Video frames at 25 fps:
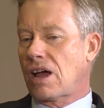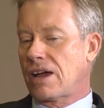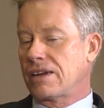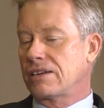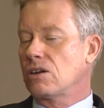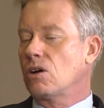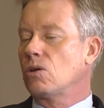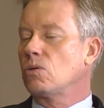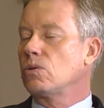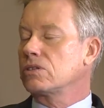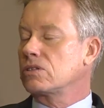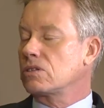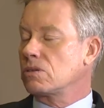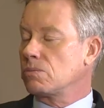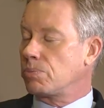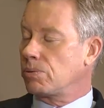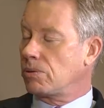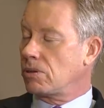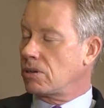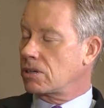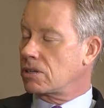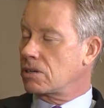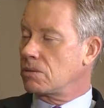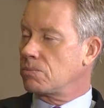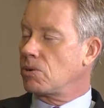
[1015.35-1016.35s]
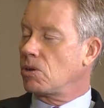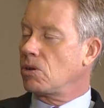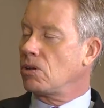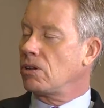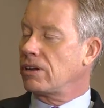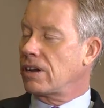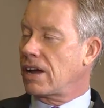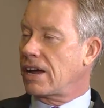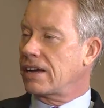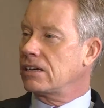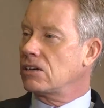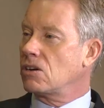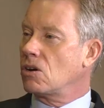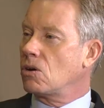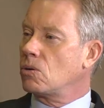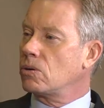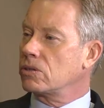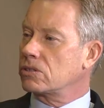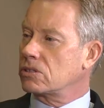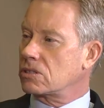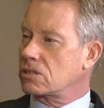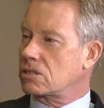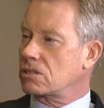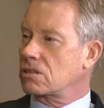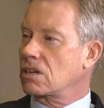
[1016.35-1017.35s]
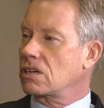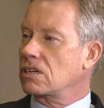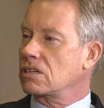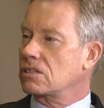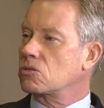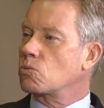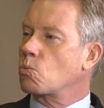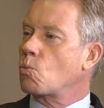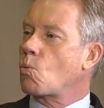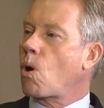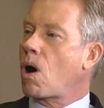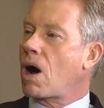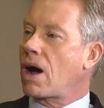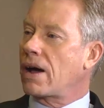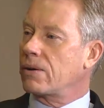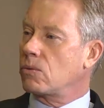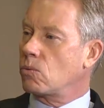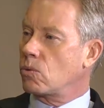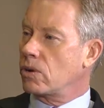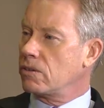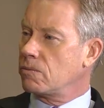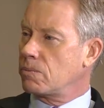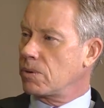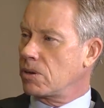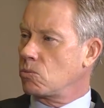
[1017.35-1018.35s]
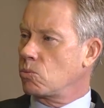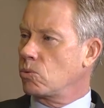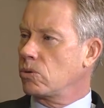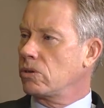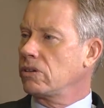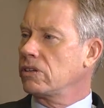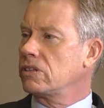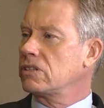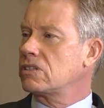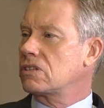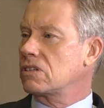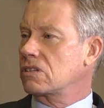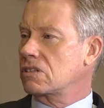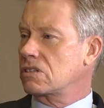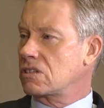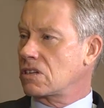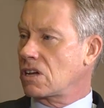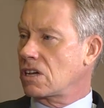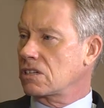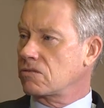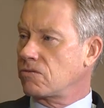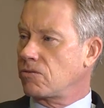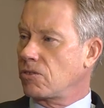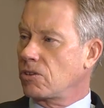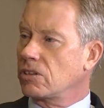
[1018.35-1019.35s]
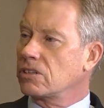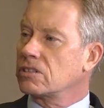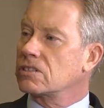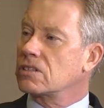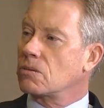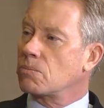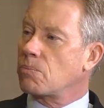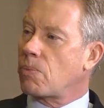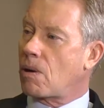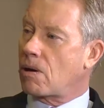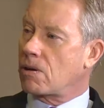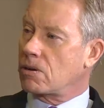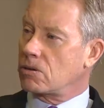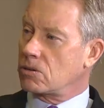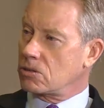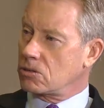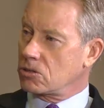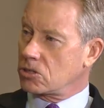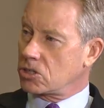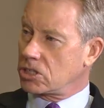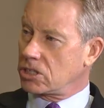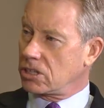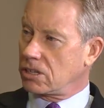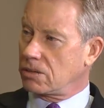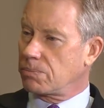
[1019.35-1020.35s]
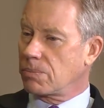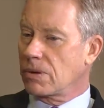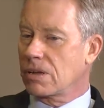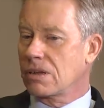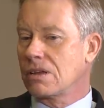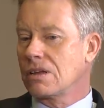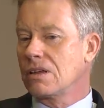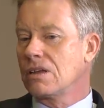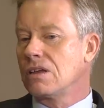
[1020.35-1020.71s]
I know it's applicable, and I know it's why we've been really successful as a partnership,